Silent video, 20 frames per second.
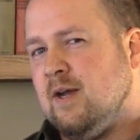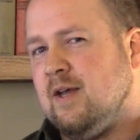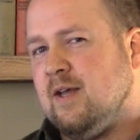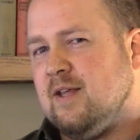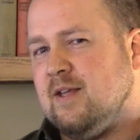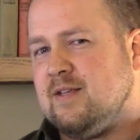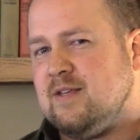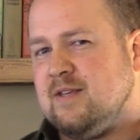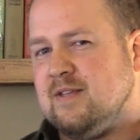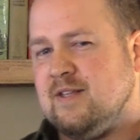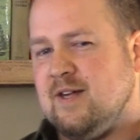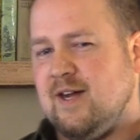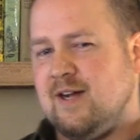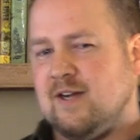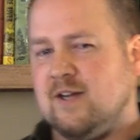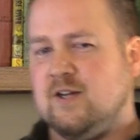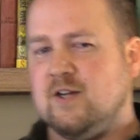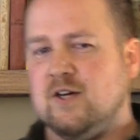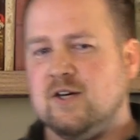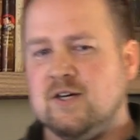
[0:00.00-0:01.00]
This is
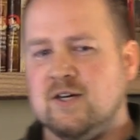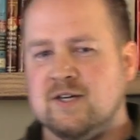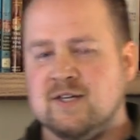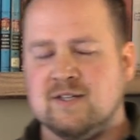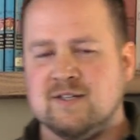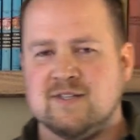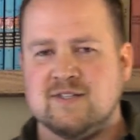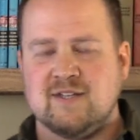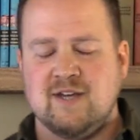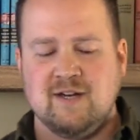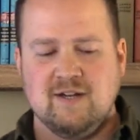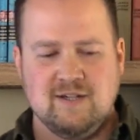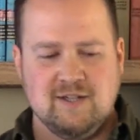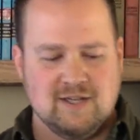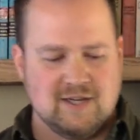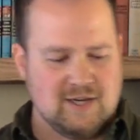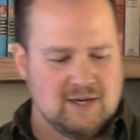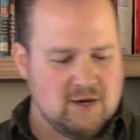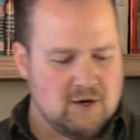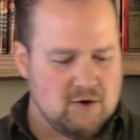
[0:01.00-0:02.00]
not good. And suddenly
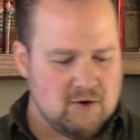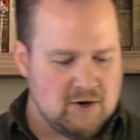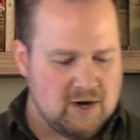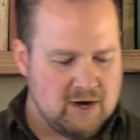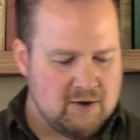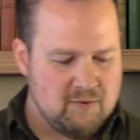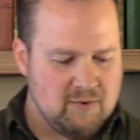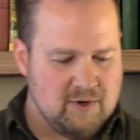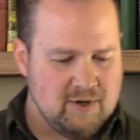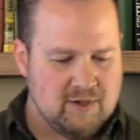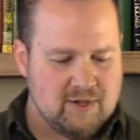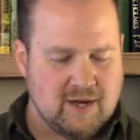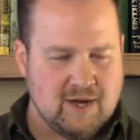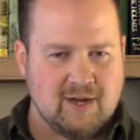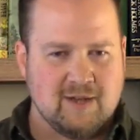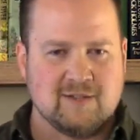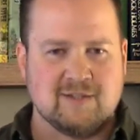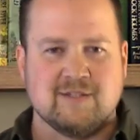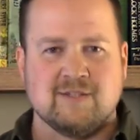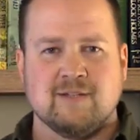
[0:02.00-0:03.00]
I
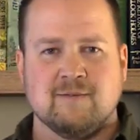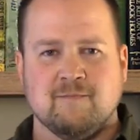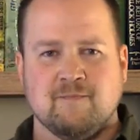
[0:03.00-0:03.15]
realize